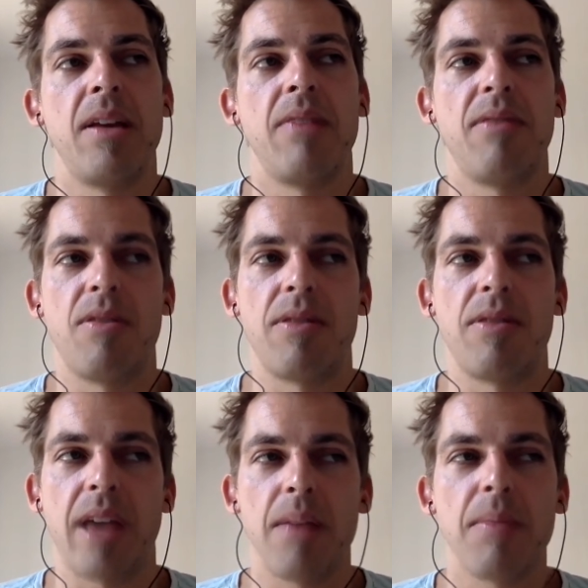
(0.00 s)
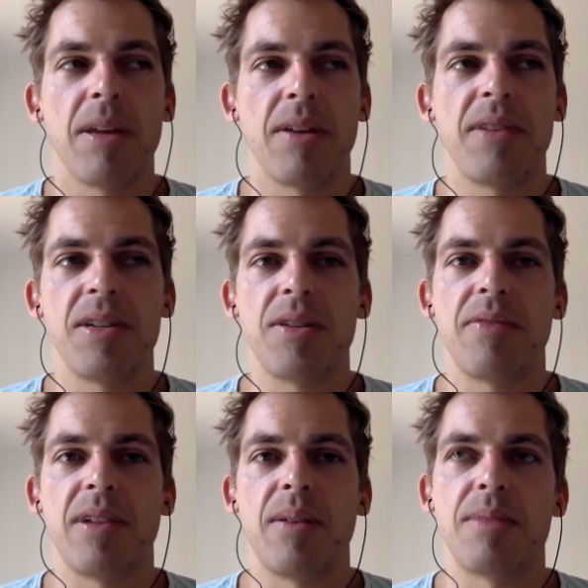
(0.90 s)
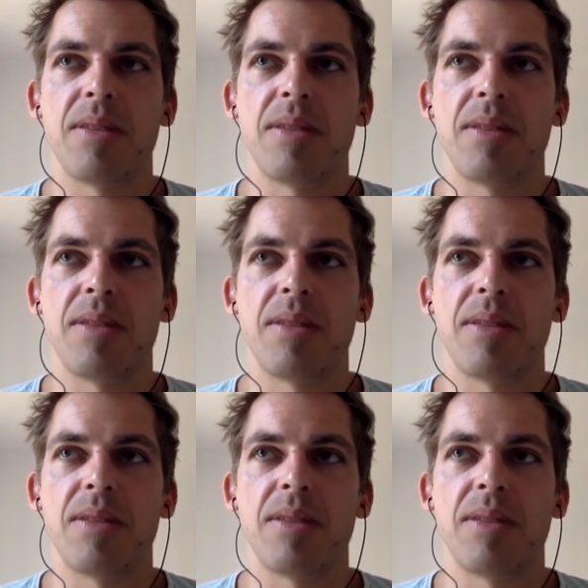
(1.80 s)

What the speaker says: for the animated feature films,